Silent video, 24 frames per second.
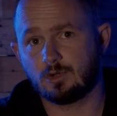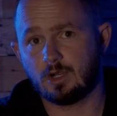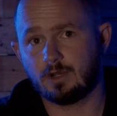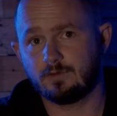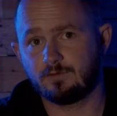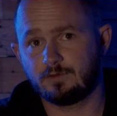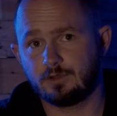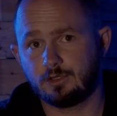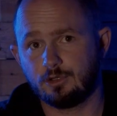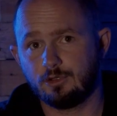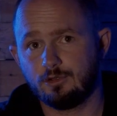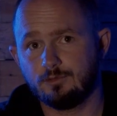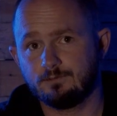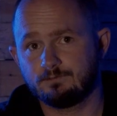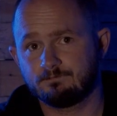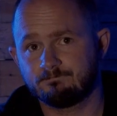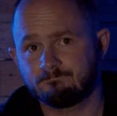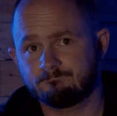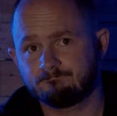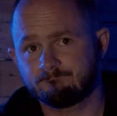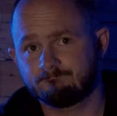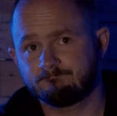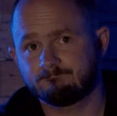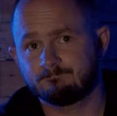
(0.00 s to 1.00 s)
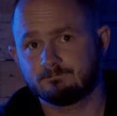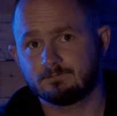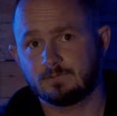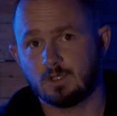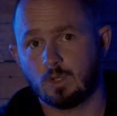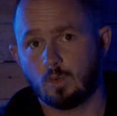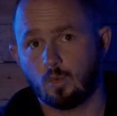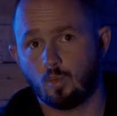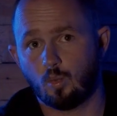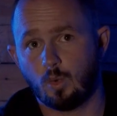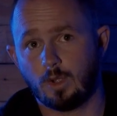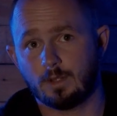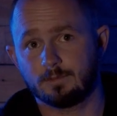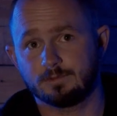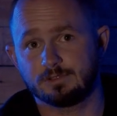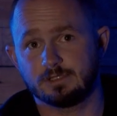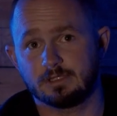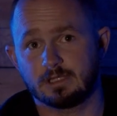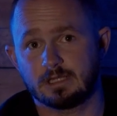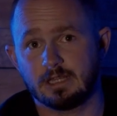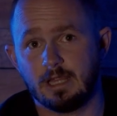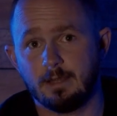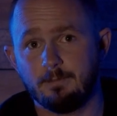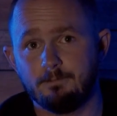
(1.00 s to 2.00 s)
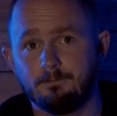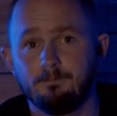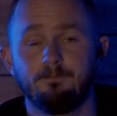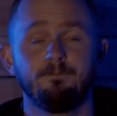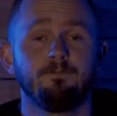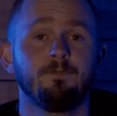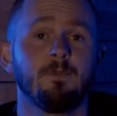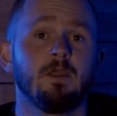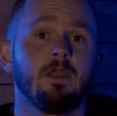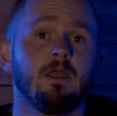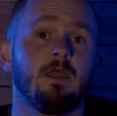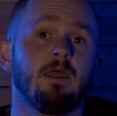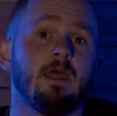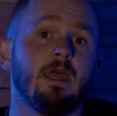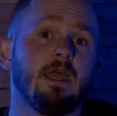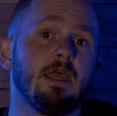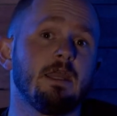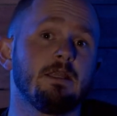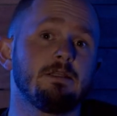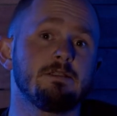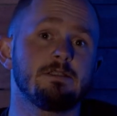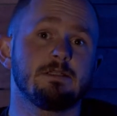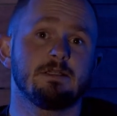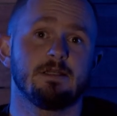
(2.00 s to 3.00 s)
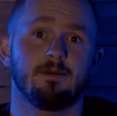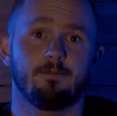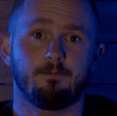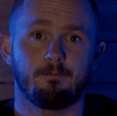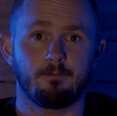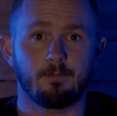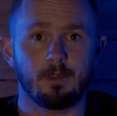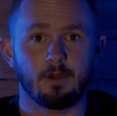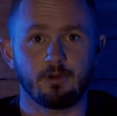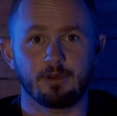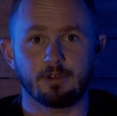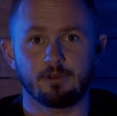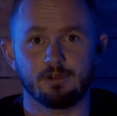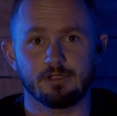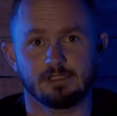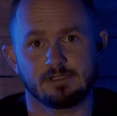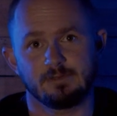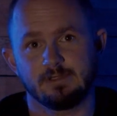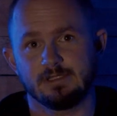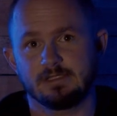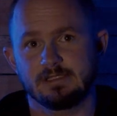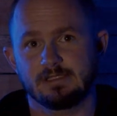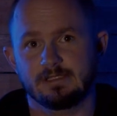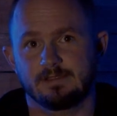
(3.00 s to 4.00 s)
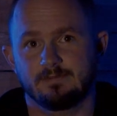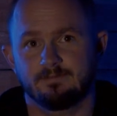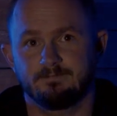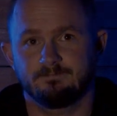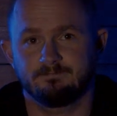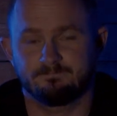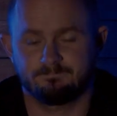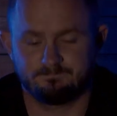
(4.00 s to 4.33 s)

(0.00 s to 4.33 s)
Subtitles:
right for you. Welcome to the club and Merry Christmas.